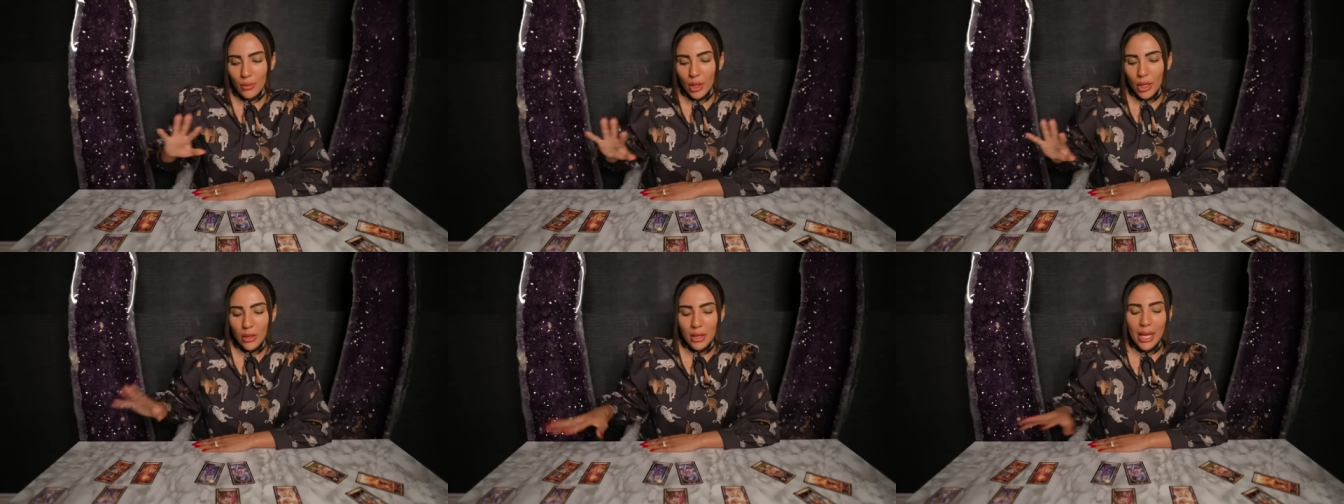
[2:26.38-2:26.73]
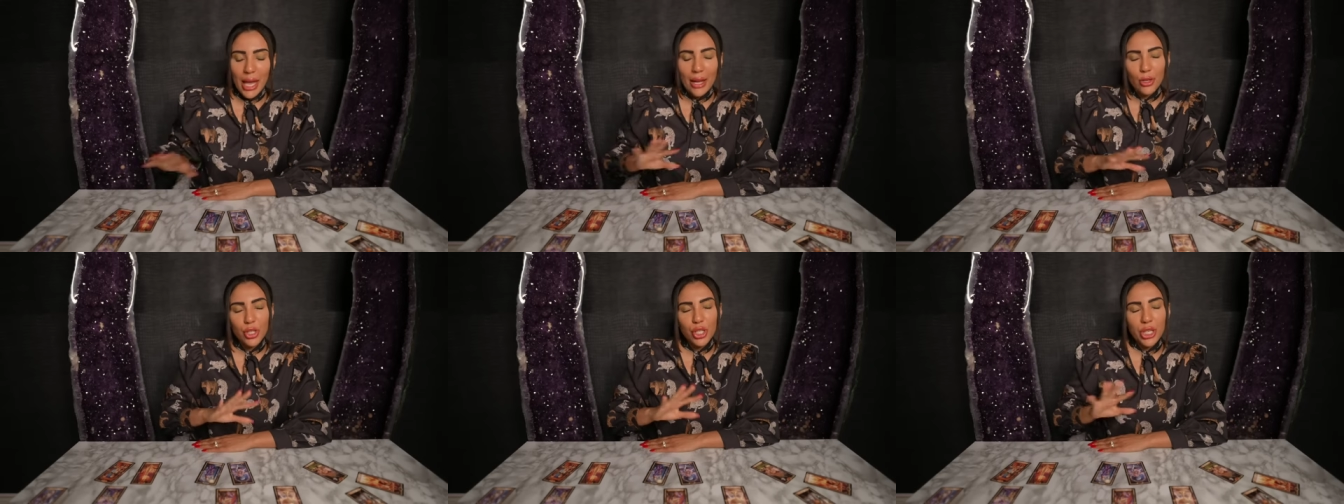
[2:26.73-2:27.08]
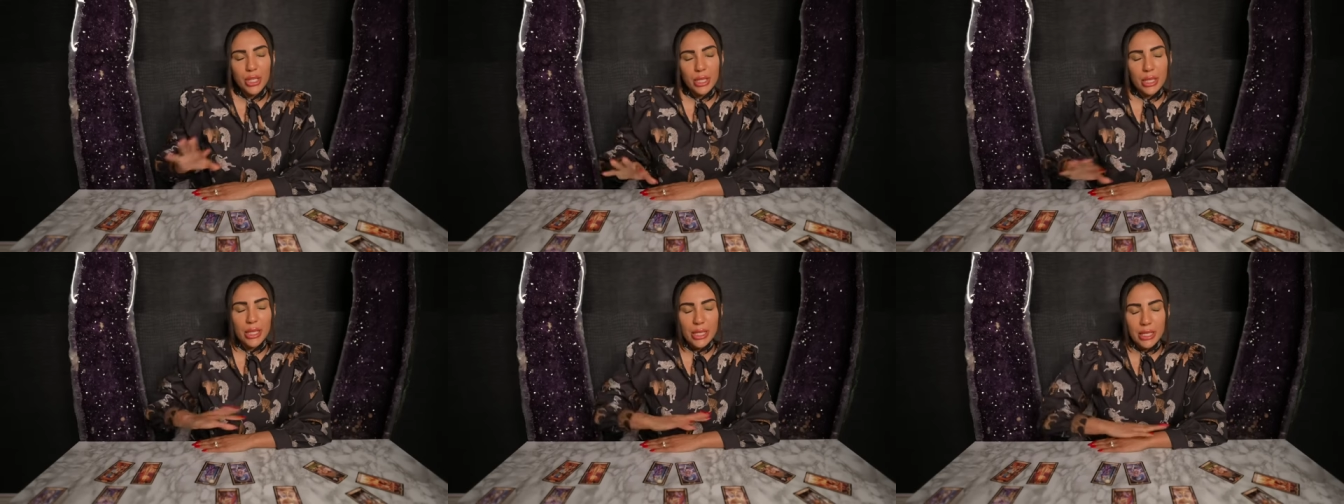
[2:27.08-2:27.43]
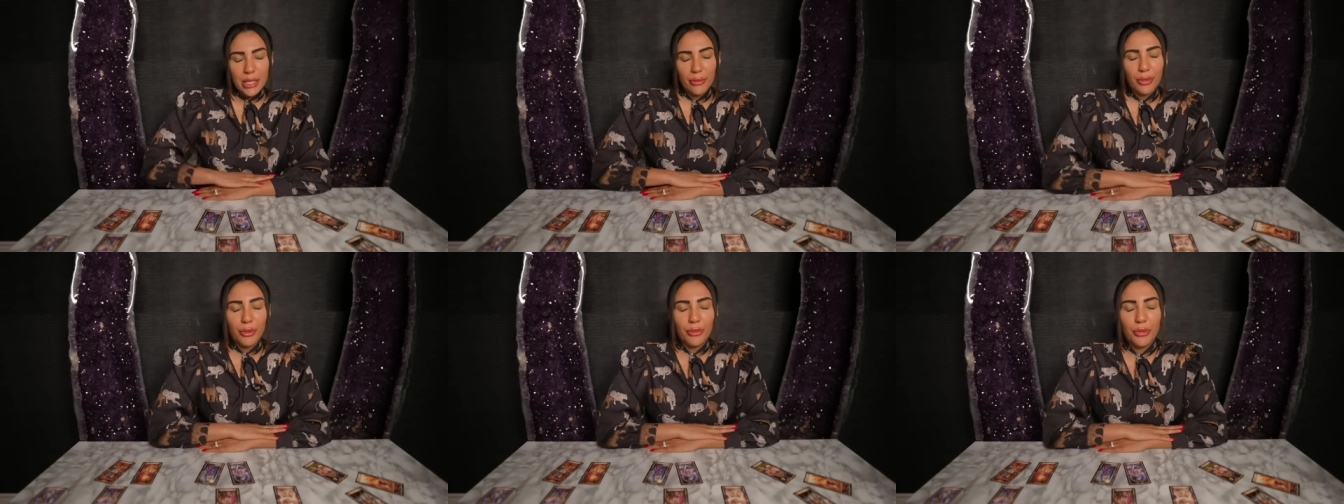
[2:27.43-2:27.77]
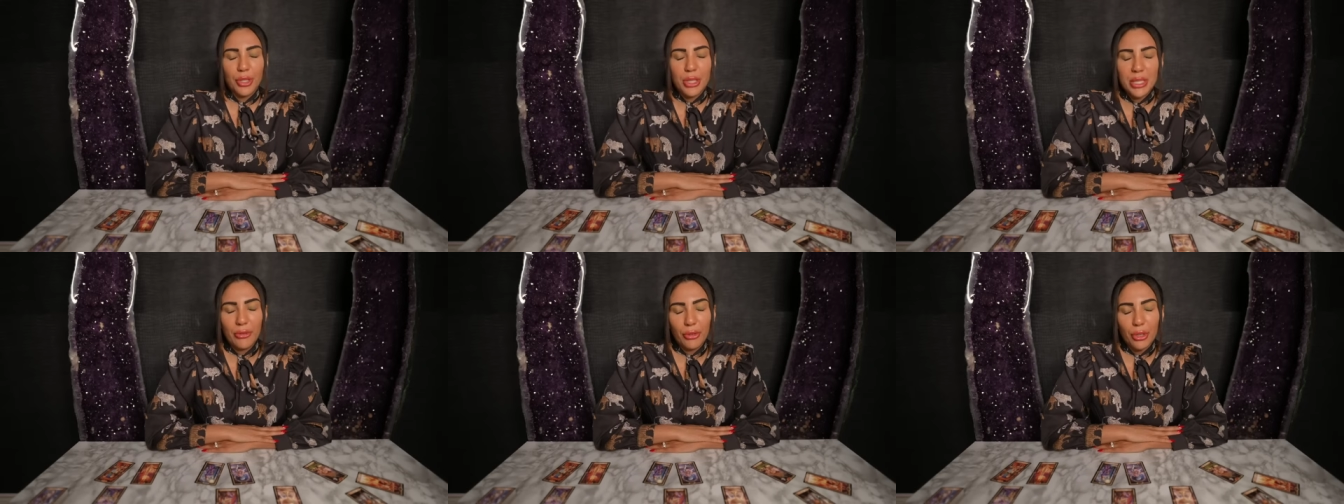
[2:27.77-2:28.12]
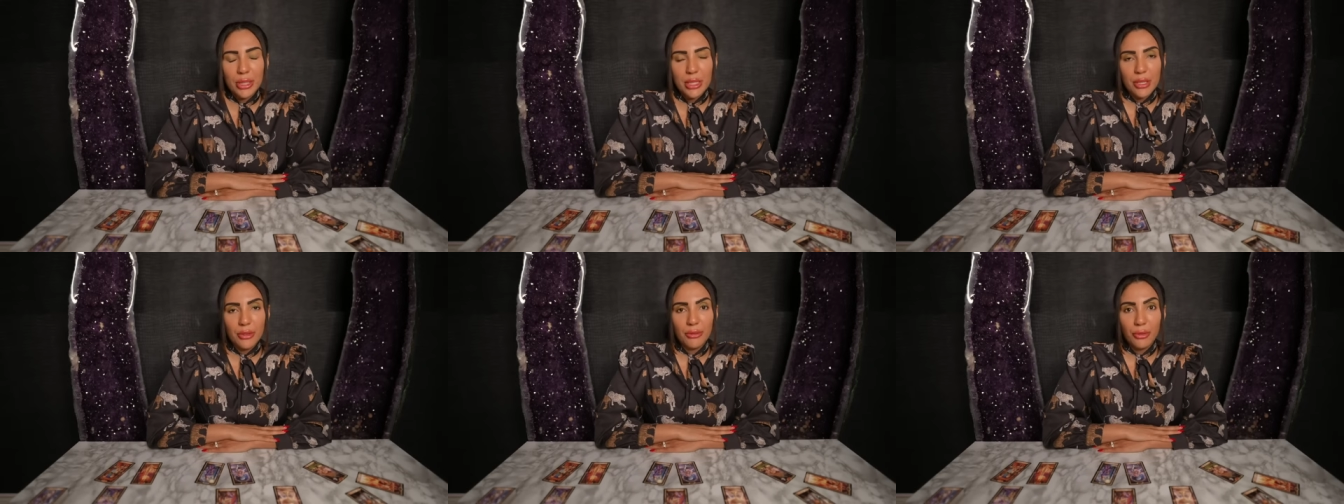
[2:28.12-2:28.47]
the energy is going to differ for
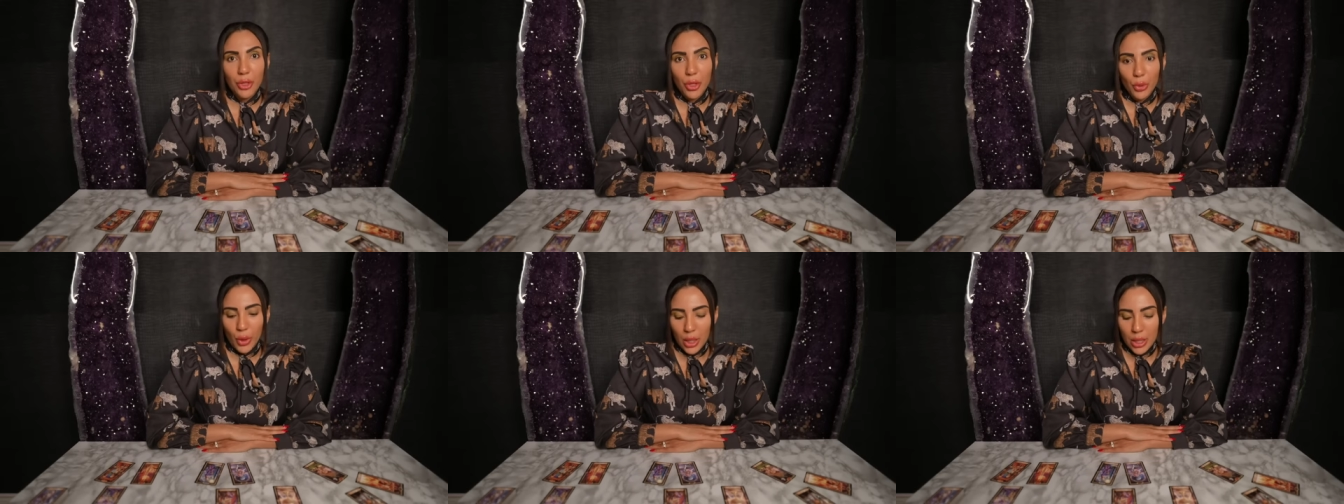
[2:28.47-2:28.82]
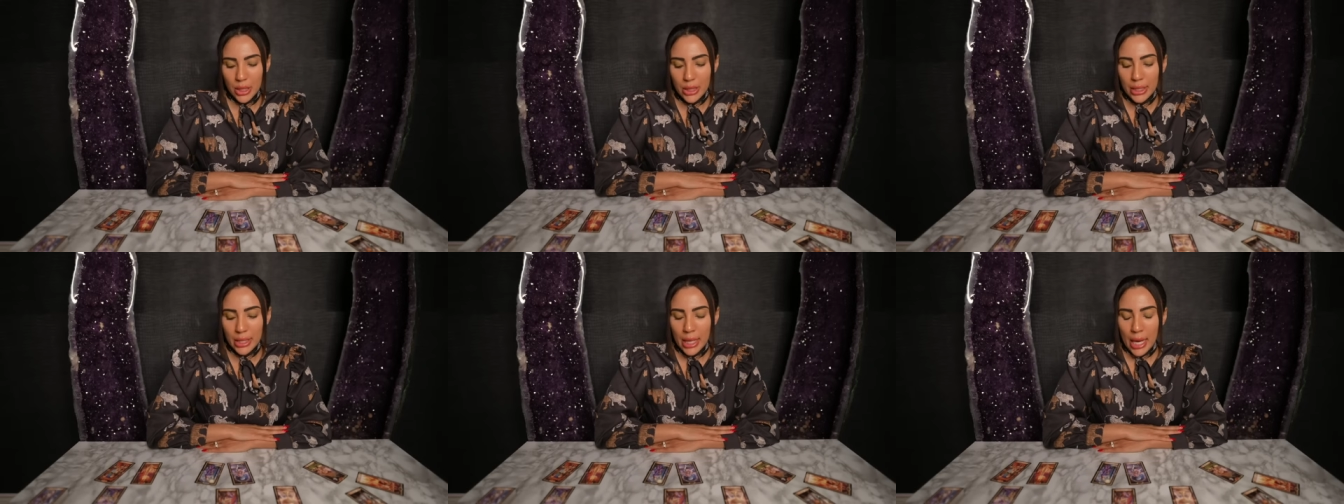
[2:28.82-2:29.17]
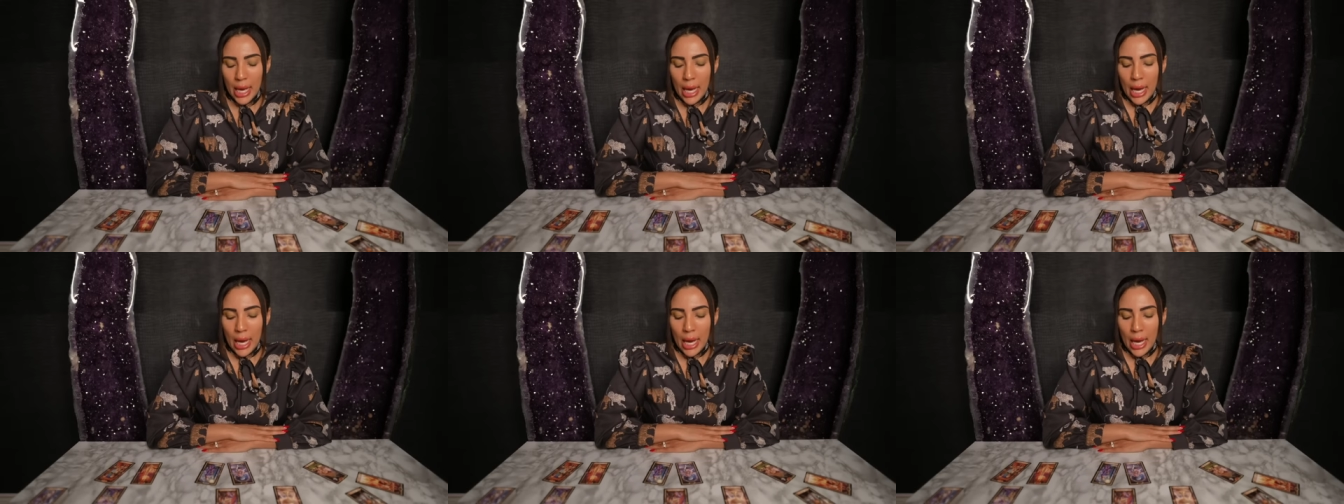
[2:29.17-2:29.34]
different viewers.